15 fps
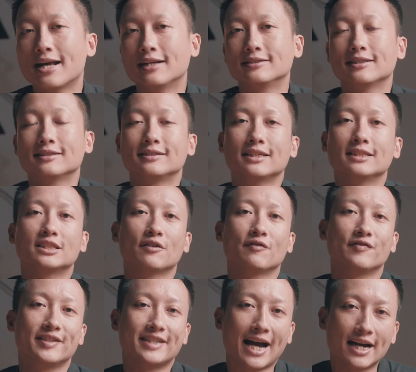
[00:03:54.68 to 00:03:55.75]
adds a sense
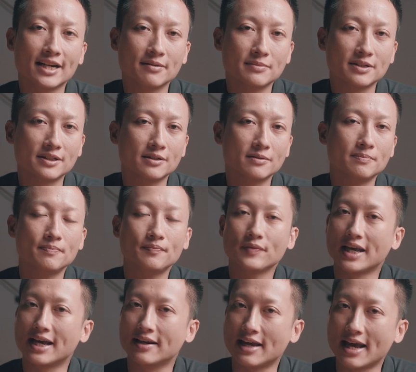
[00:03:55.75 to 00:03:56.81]
of dynamism
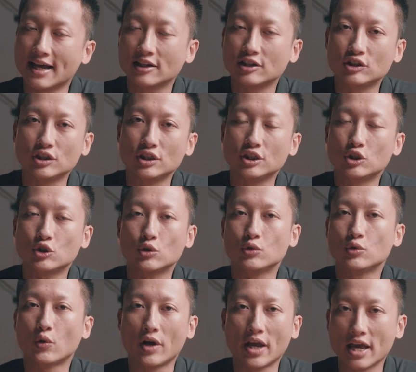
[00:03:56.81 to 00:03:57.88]
and energy to
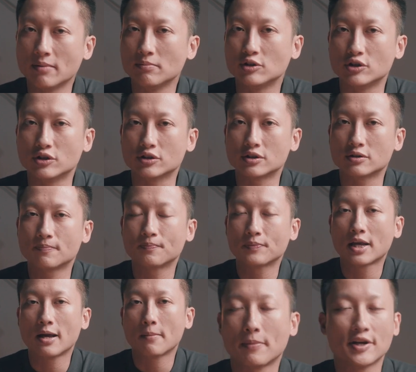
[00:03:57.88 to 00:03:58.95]
your images.
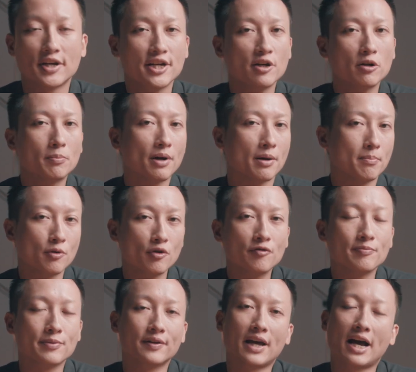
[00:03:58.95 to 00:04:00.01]
But here by
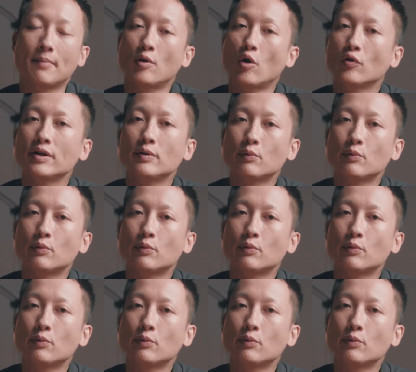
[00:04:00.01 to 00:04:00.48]
movement, I'm only